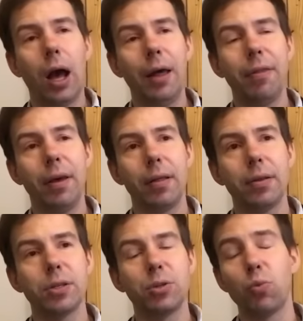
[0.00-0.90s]
I think
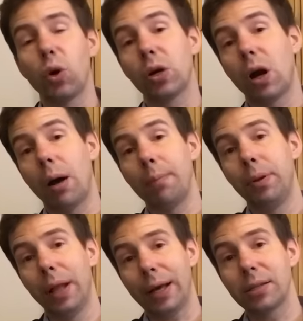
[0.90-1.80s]
this is more
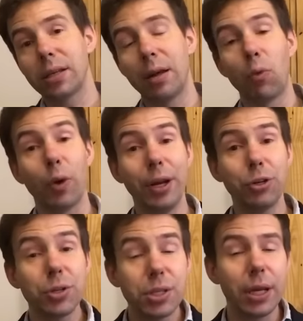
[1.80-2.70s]
complex and more
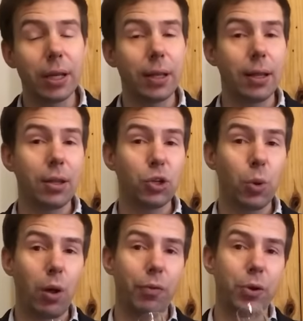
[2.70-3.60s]
interesting than the
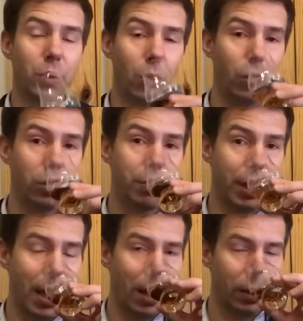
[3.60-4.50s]
12-year-old
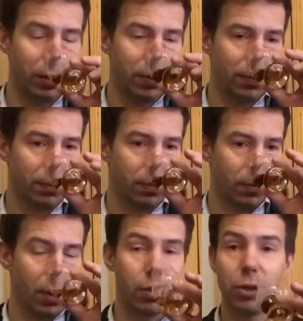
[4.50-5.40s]
Macallan,
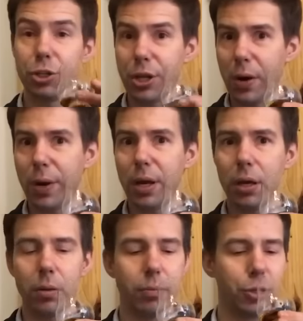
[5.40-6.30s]
the
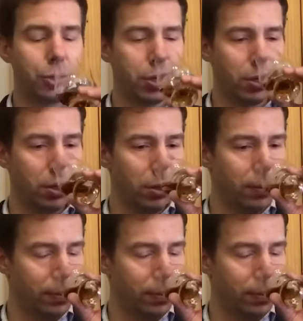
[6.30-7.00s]
sherry matured.